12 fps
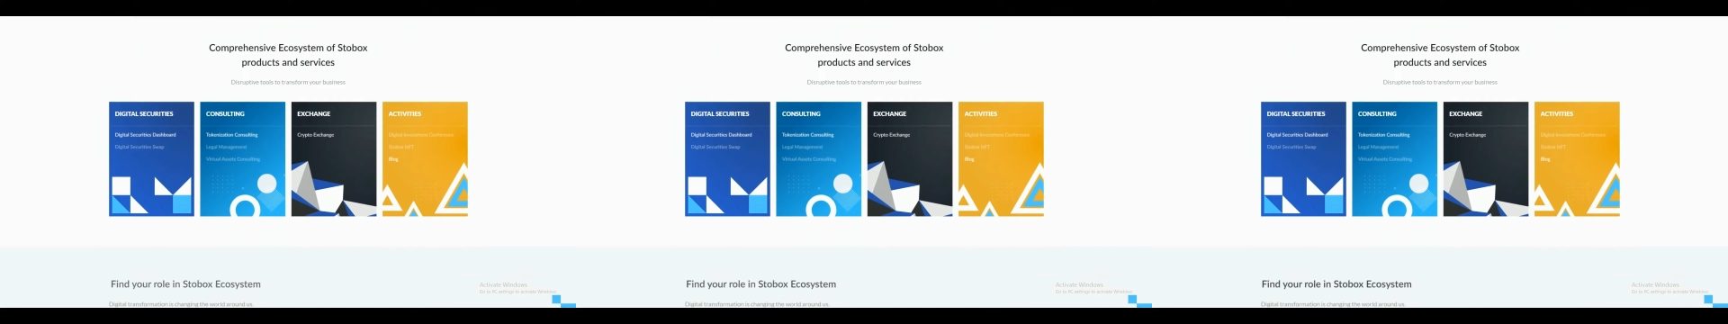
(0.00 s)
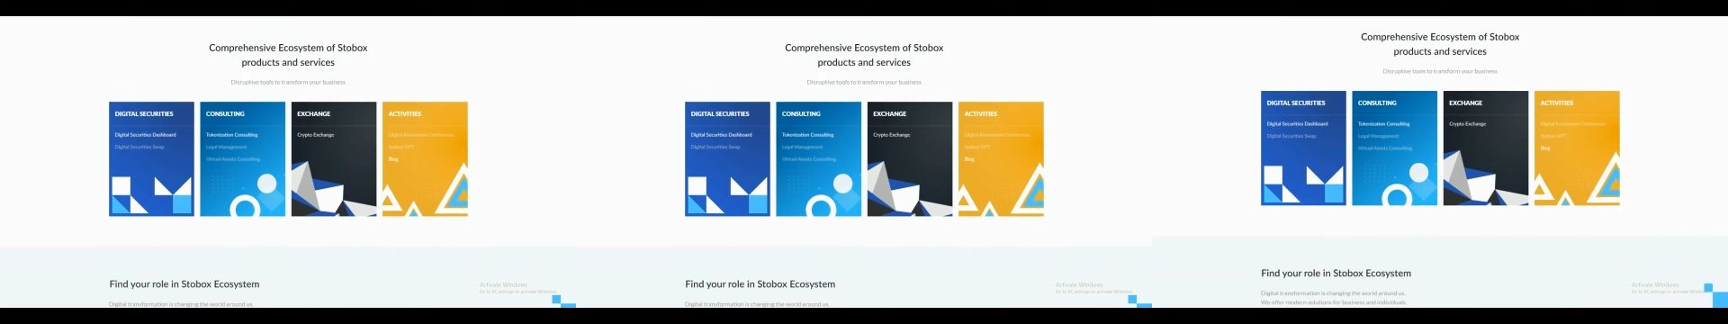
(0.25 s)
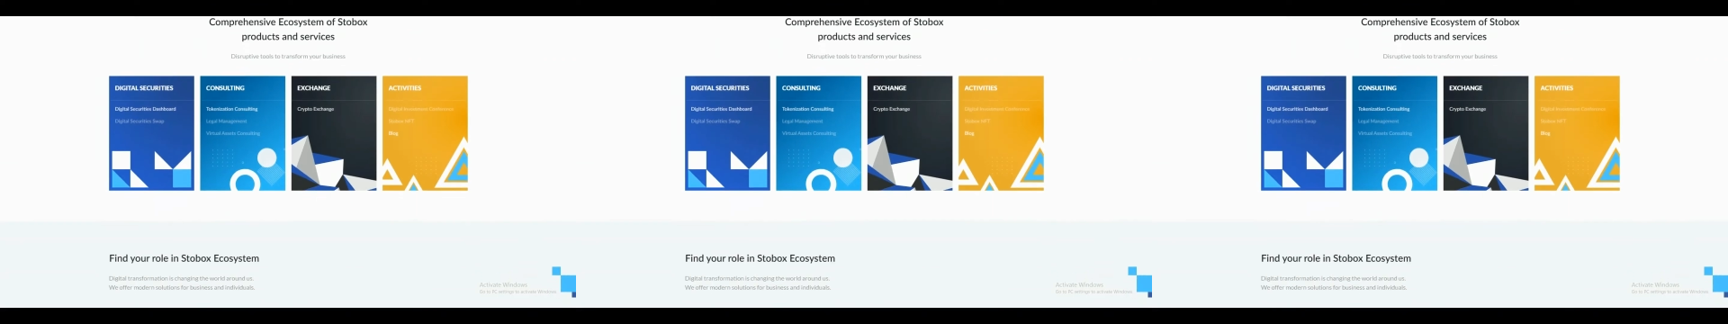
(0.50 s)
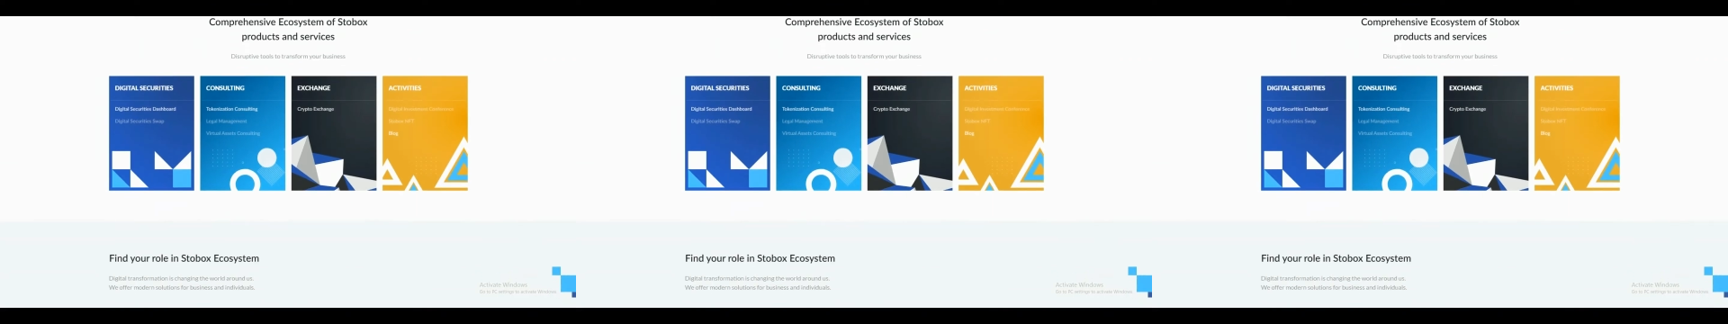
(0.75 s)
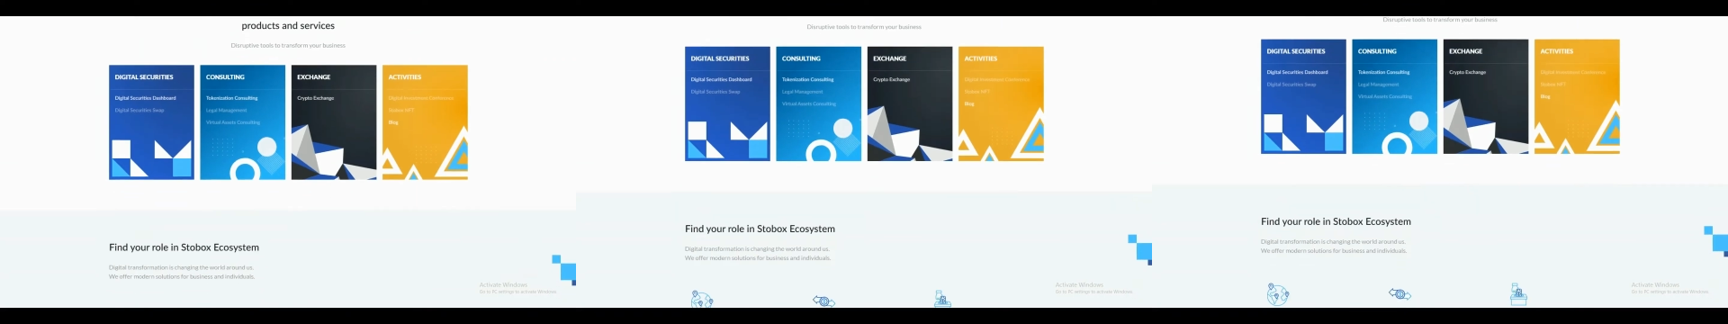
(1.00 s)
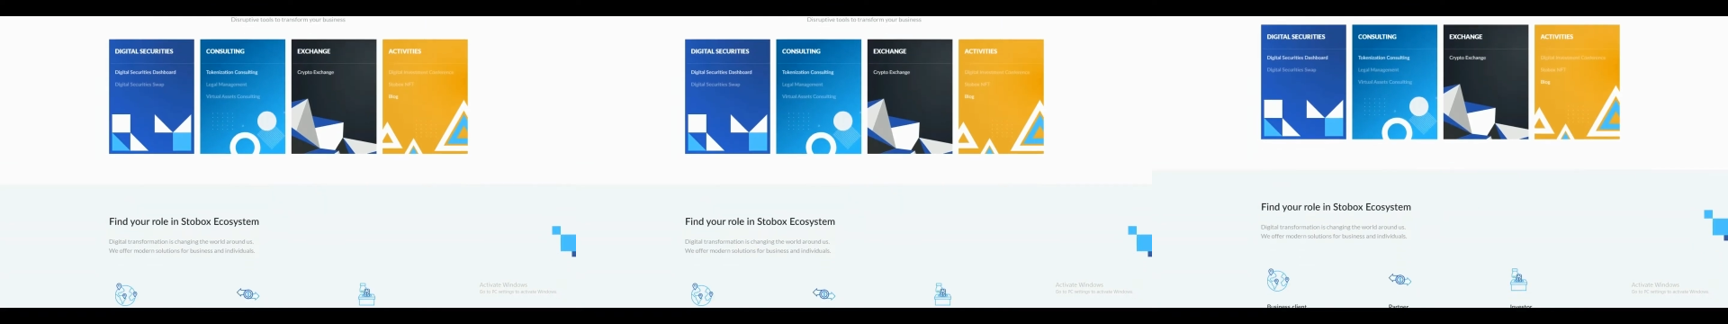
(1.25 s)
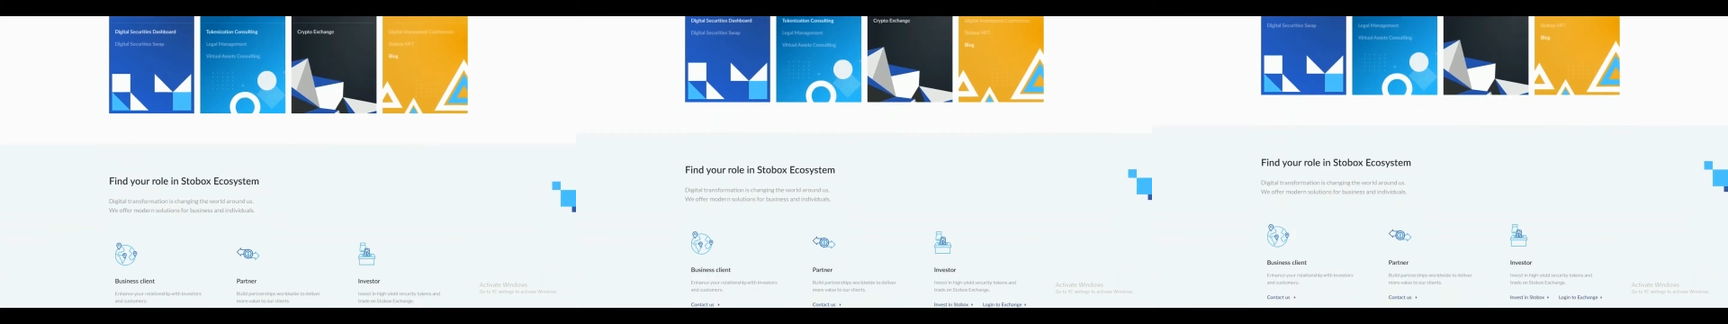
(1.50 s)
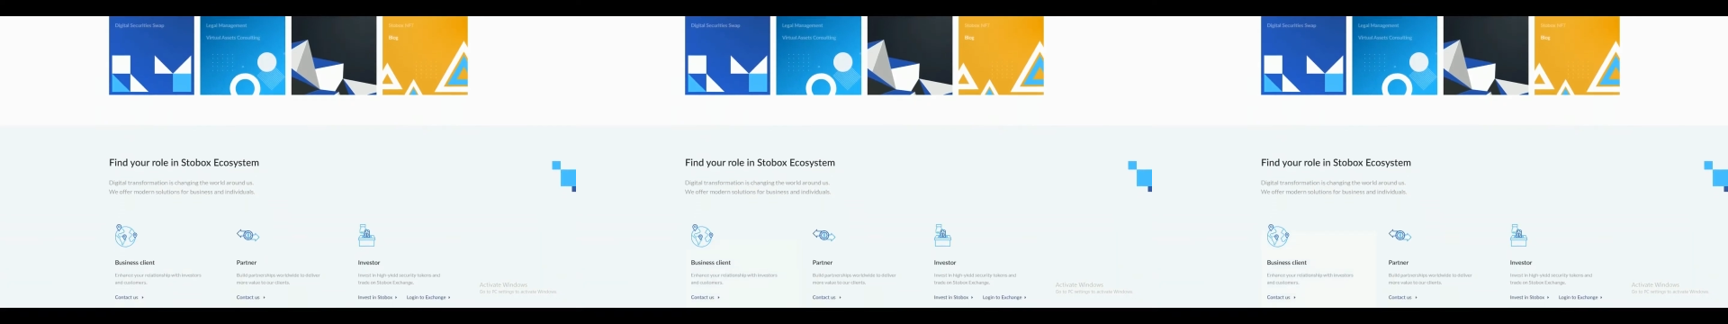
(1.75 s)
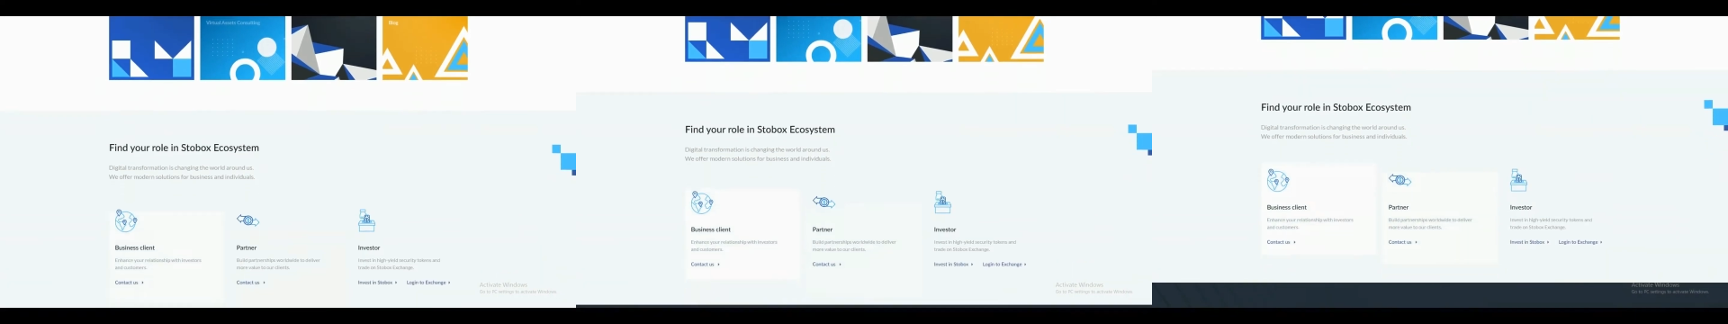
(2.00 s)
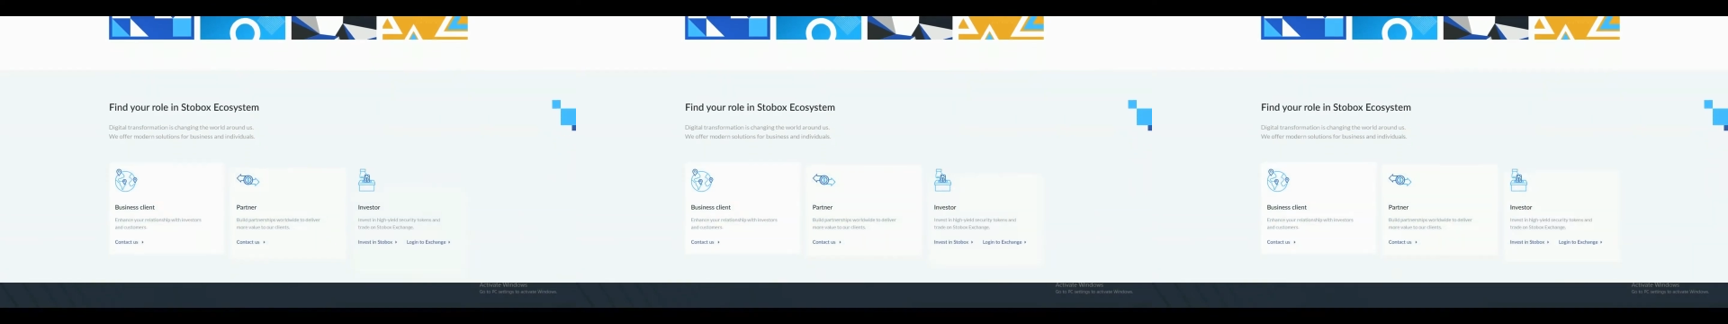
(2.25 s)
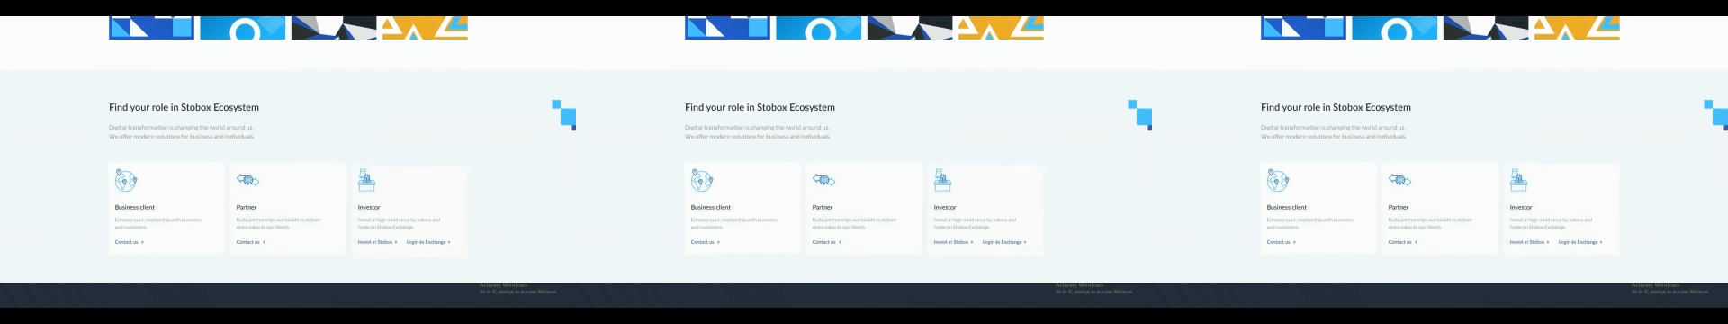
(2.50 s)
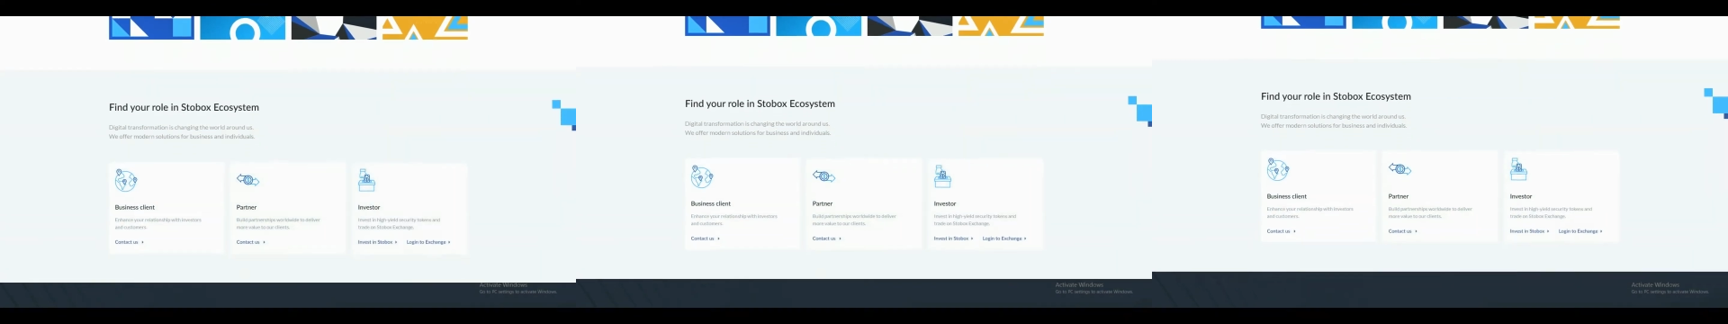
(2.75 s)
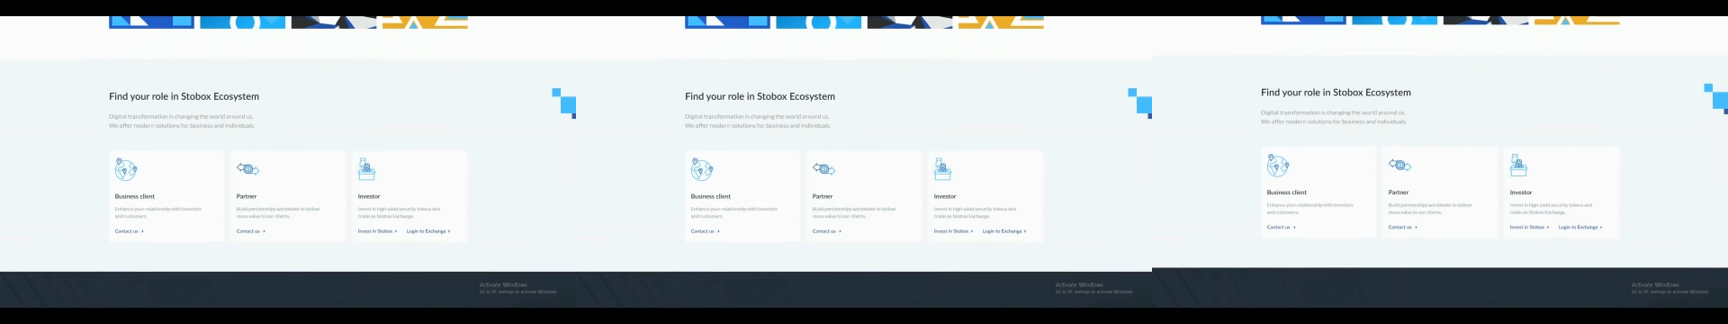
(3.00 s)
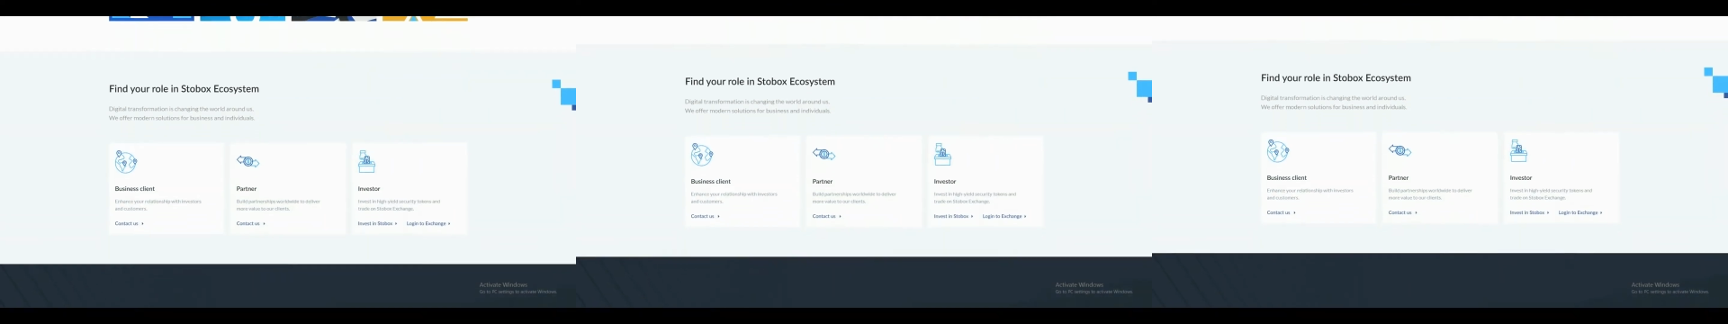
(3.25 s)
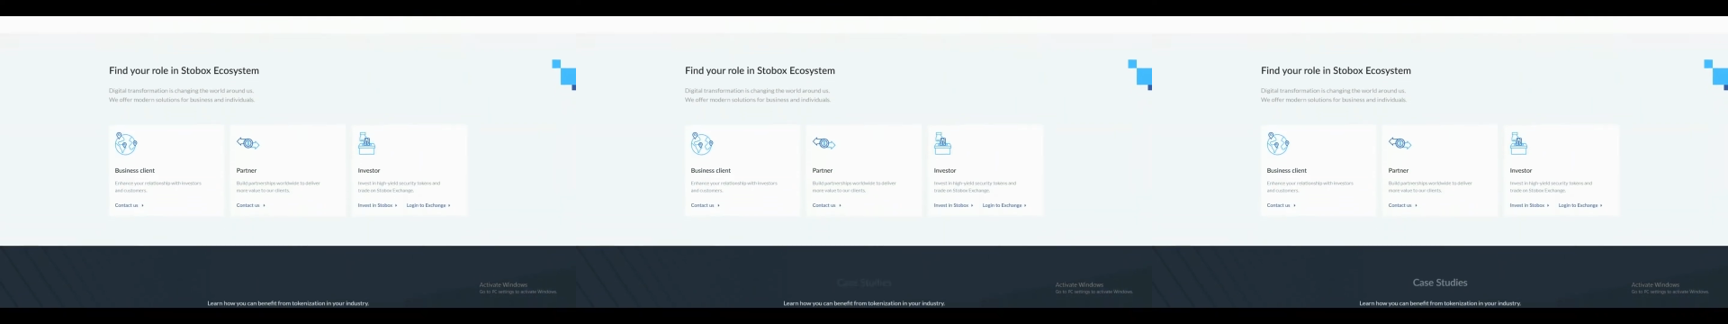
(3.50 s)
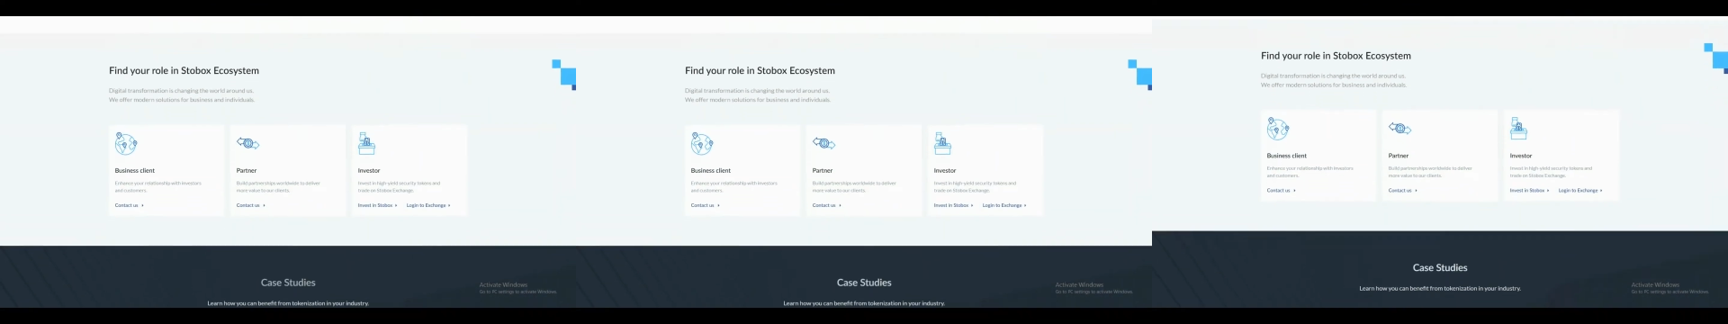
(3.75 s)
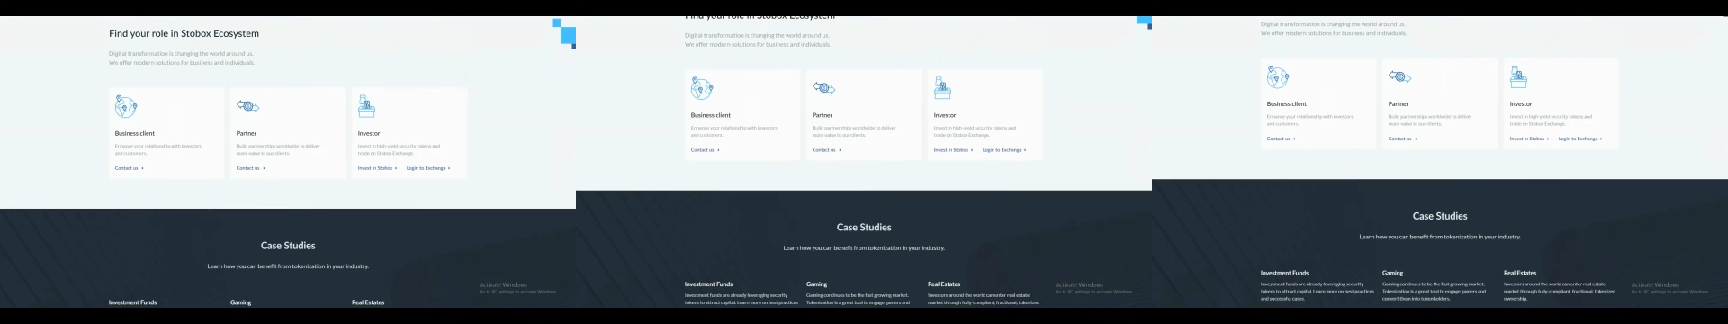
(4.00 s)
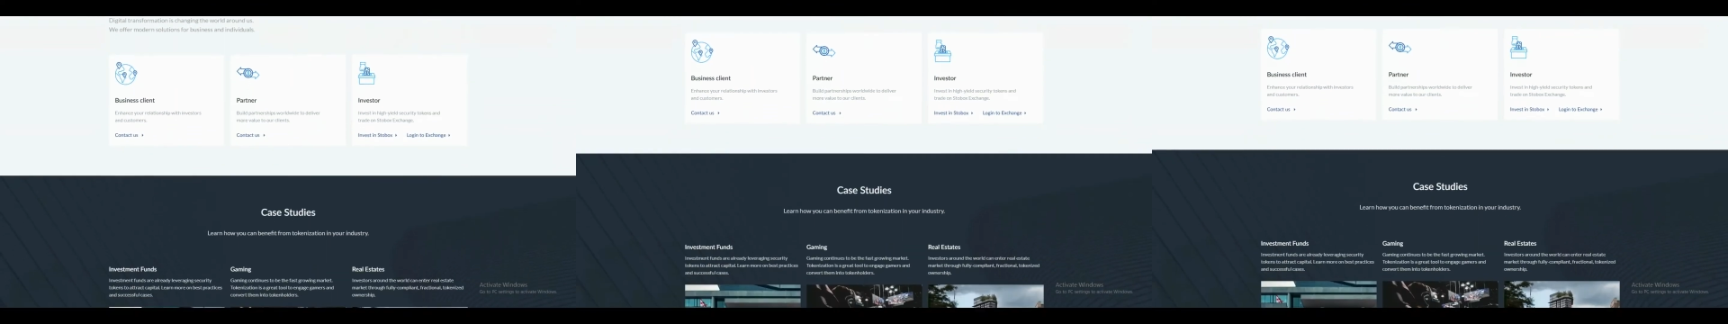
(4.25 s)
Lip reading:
[unreadable: no face in view]